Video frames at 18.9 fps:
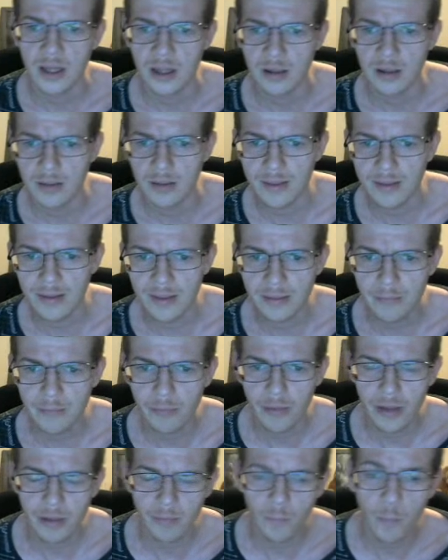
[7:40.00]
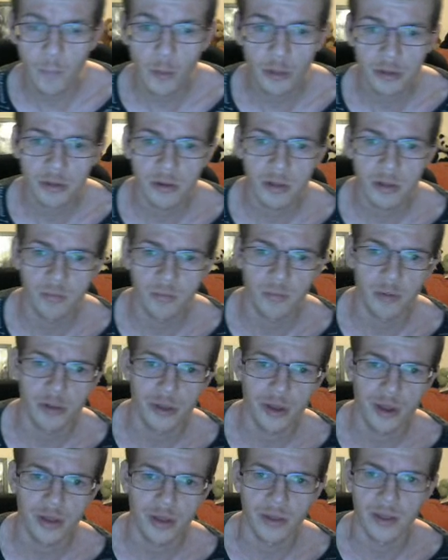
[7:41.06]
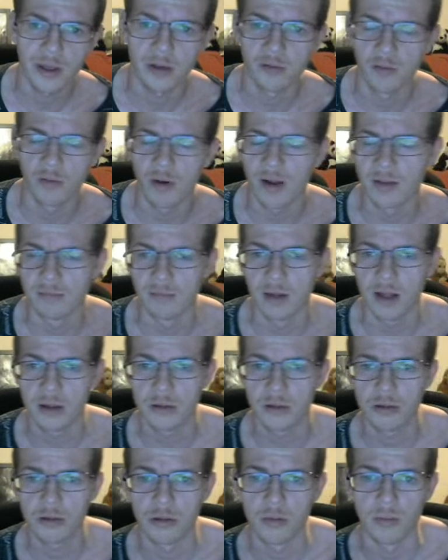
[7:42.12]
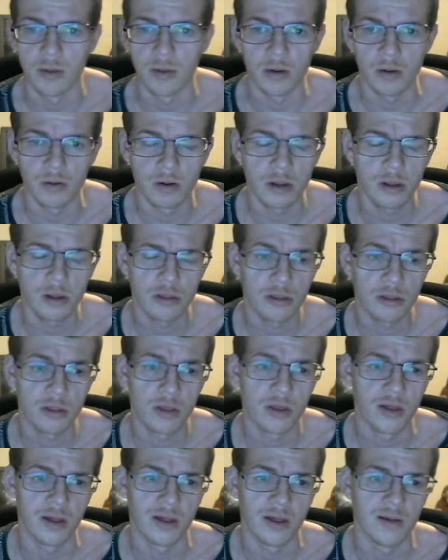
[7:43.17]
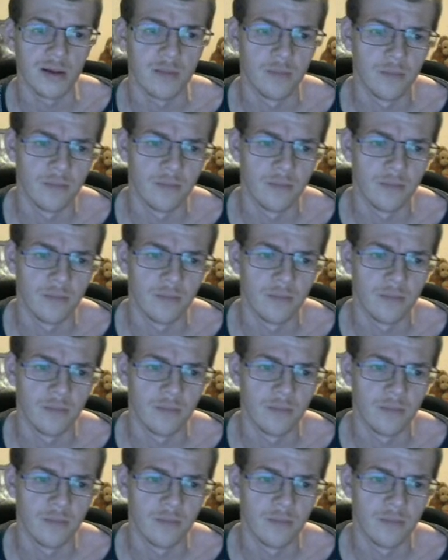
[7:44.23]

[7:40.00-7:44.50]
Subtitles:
it wasn't a particularly great match, to be honest. But